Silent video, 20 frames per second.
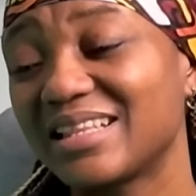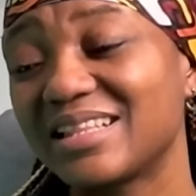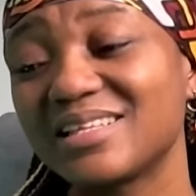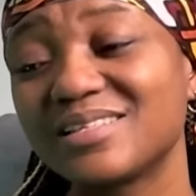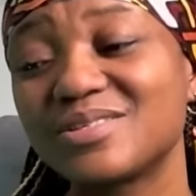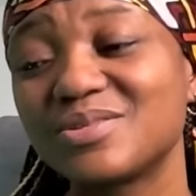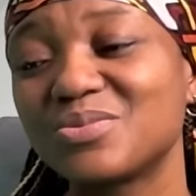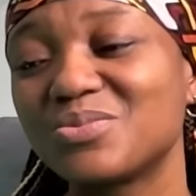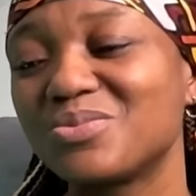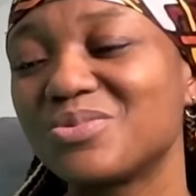
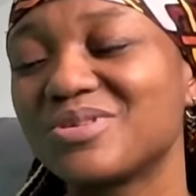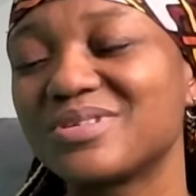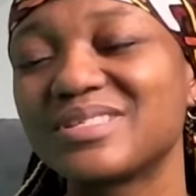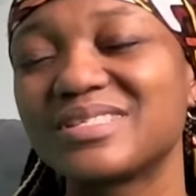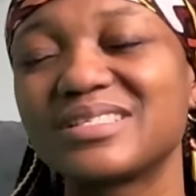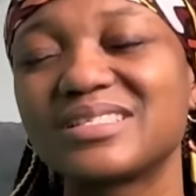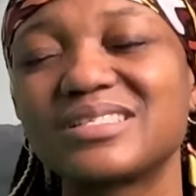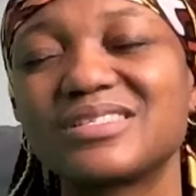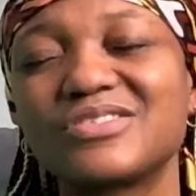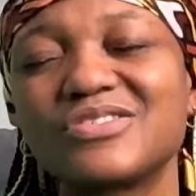This
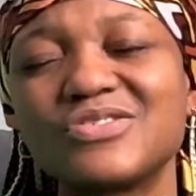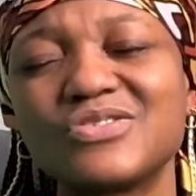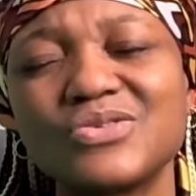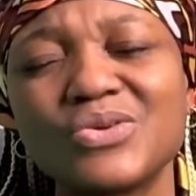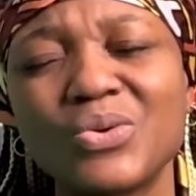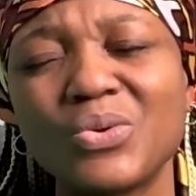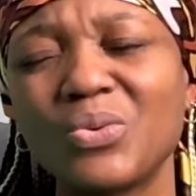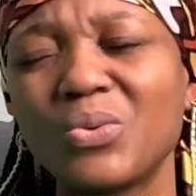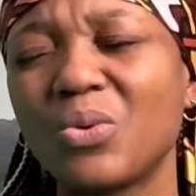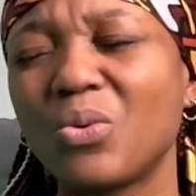was
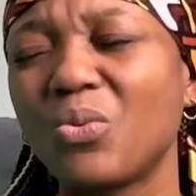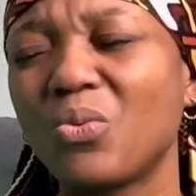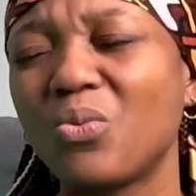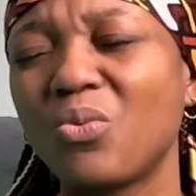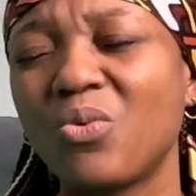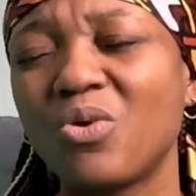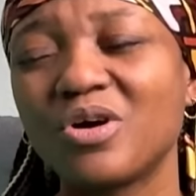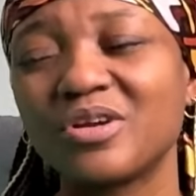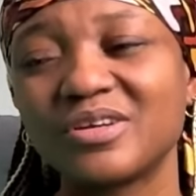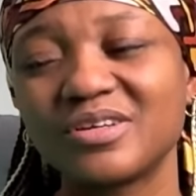so
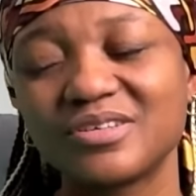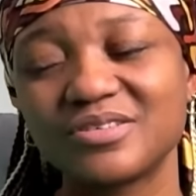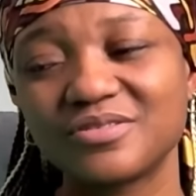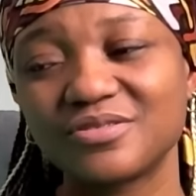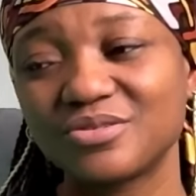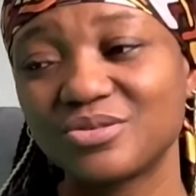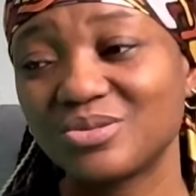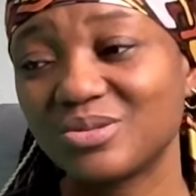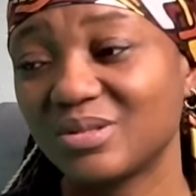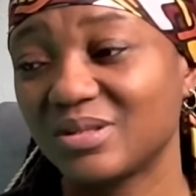
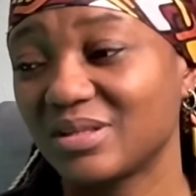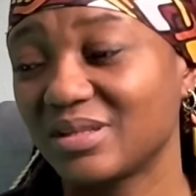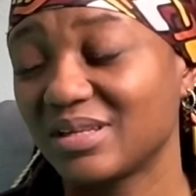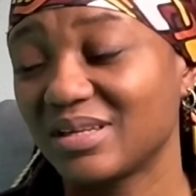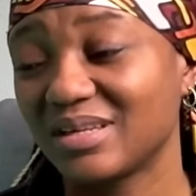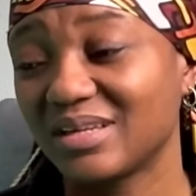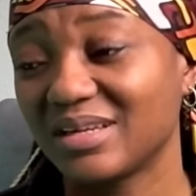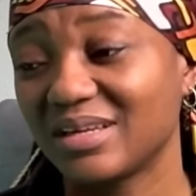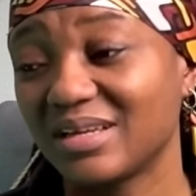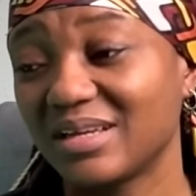wonderful.
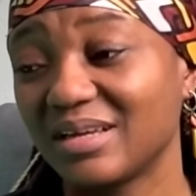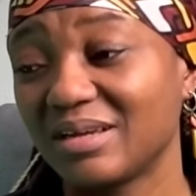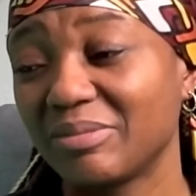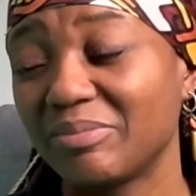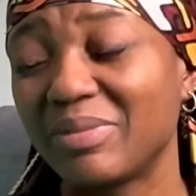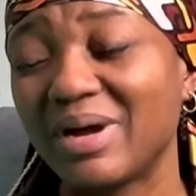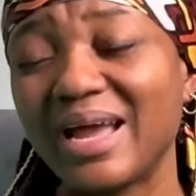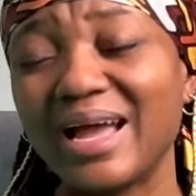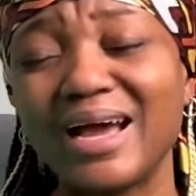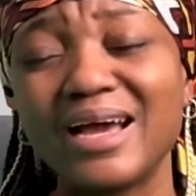
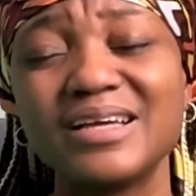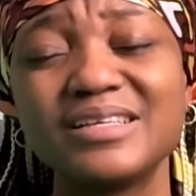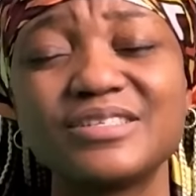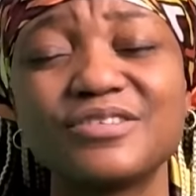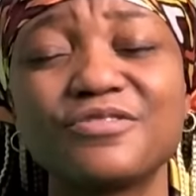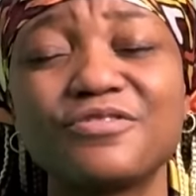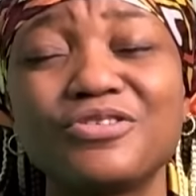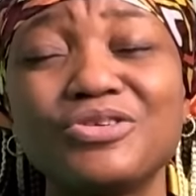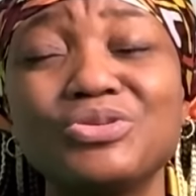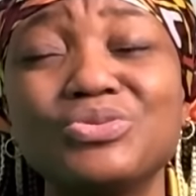My eyes
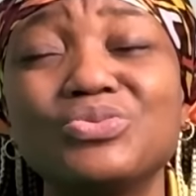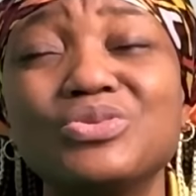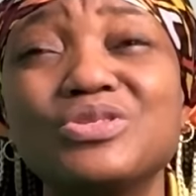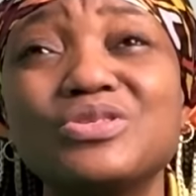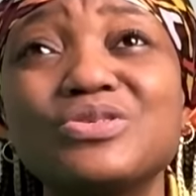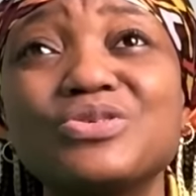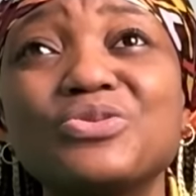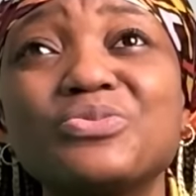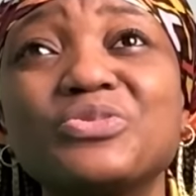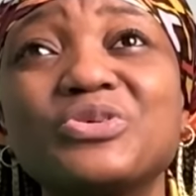are filled
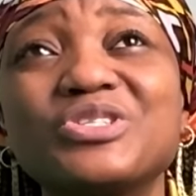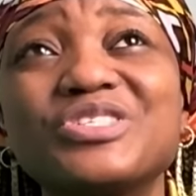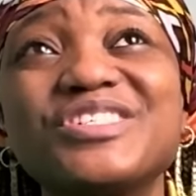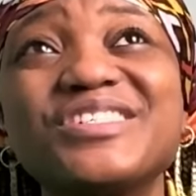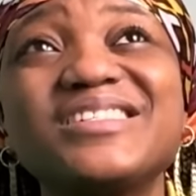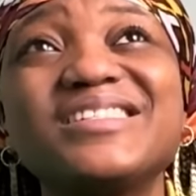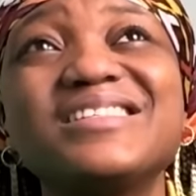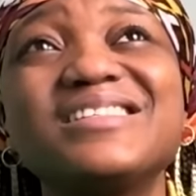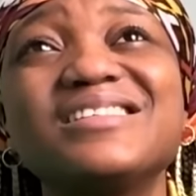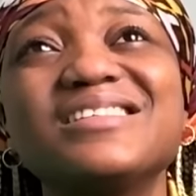with so
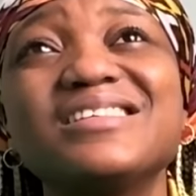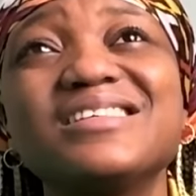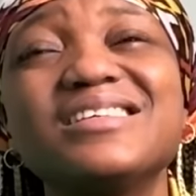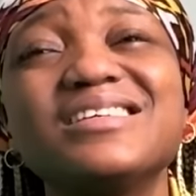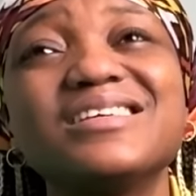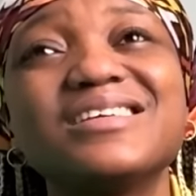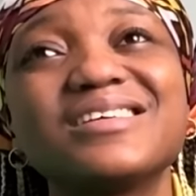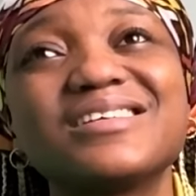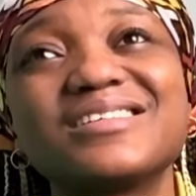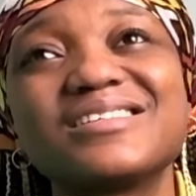much
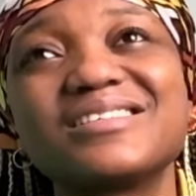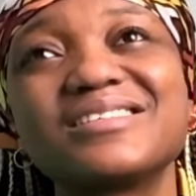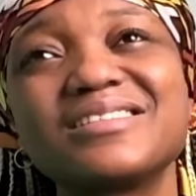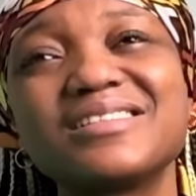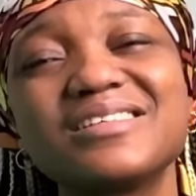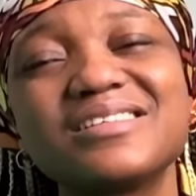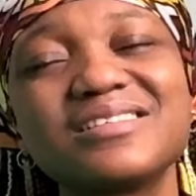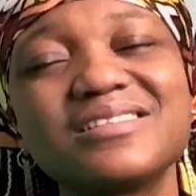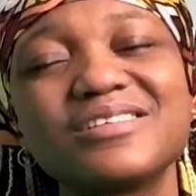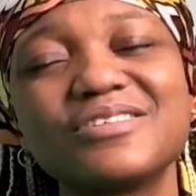tears
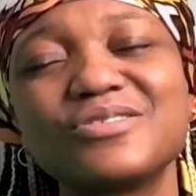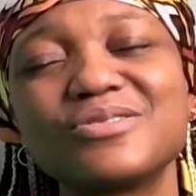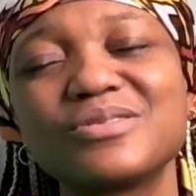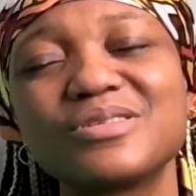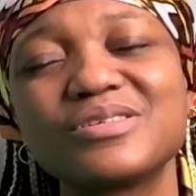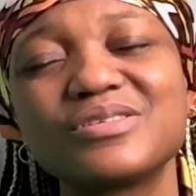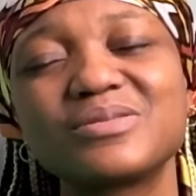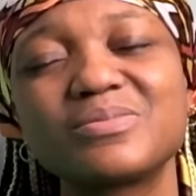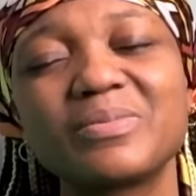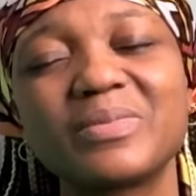listening to
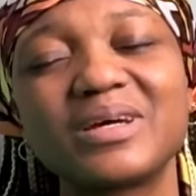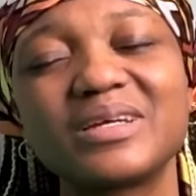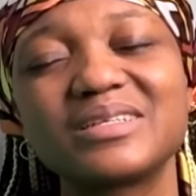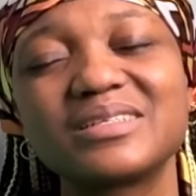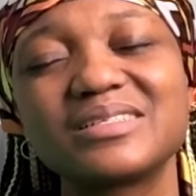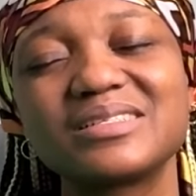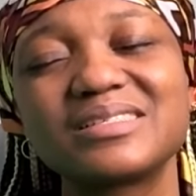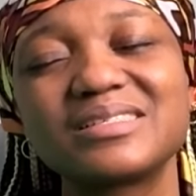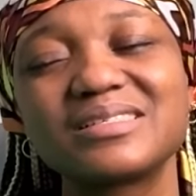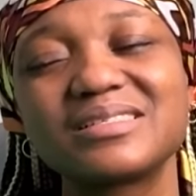this
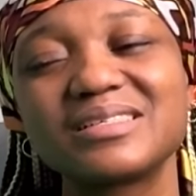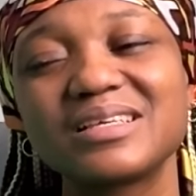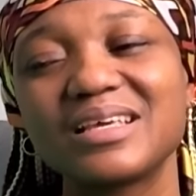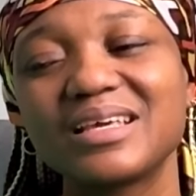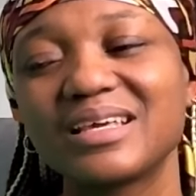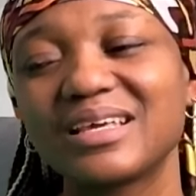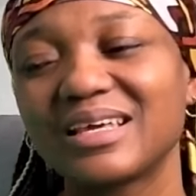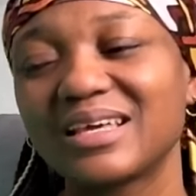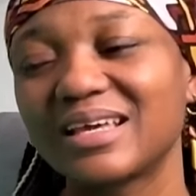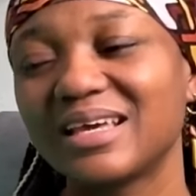man
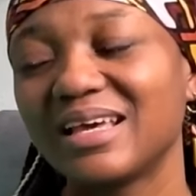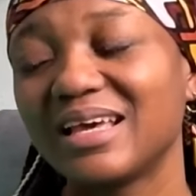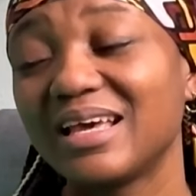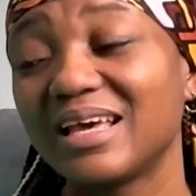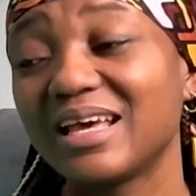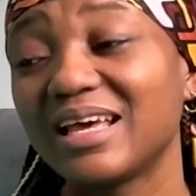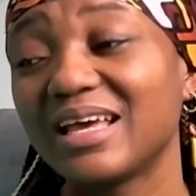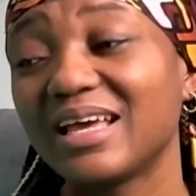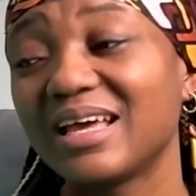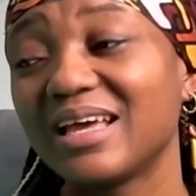sing
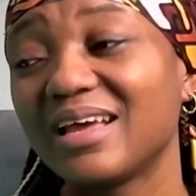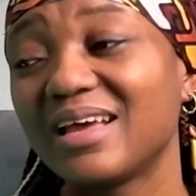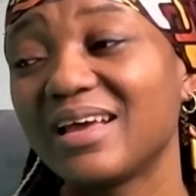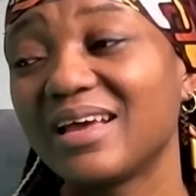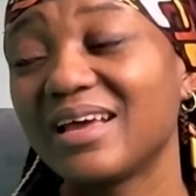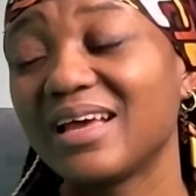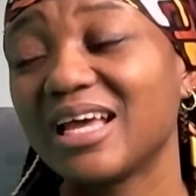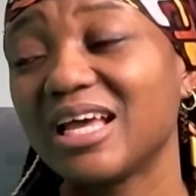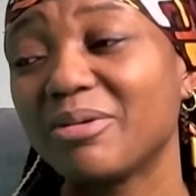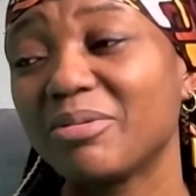
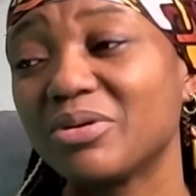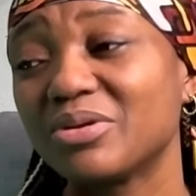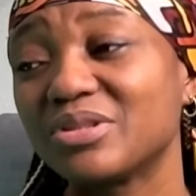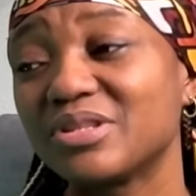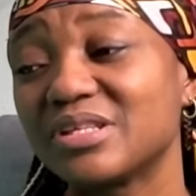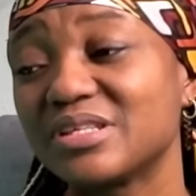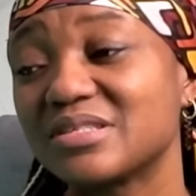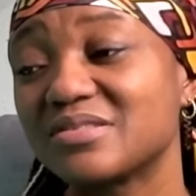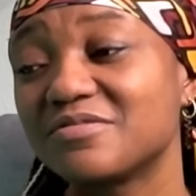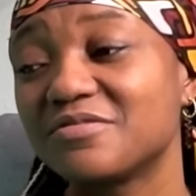
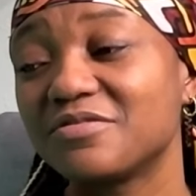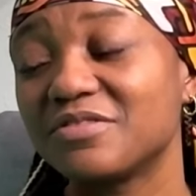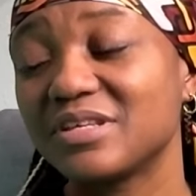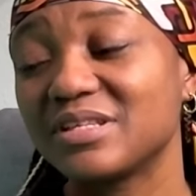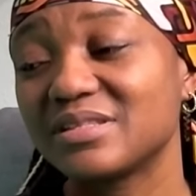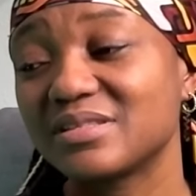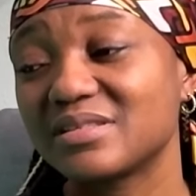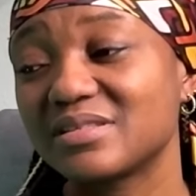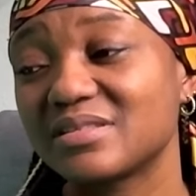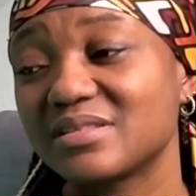about this
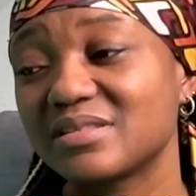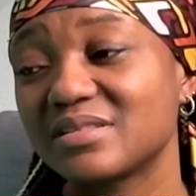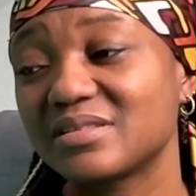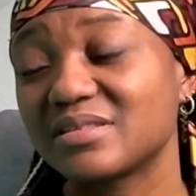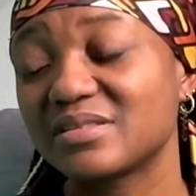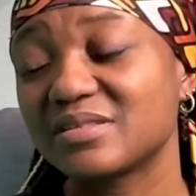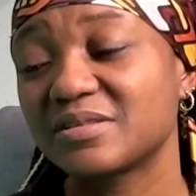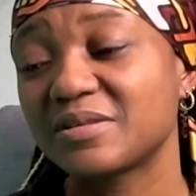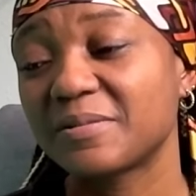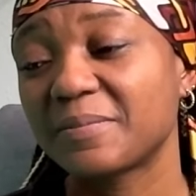
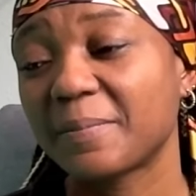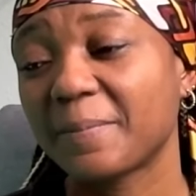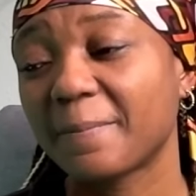Vincent.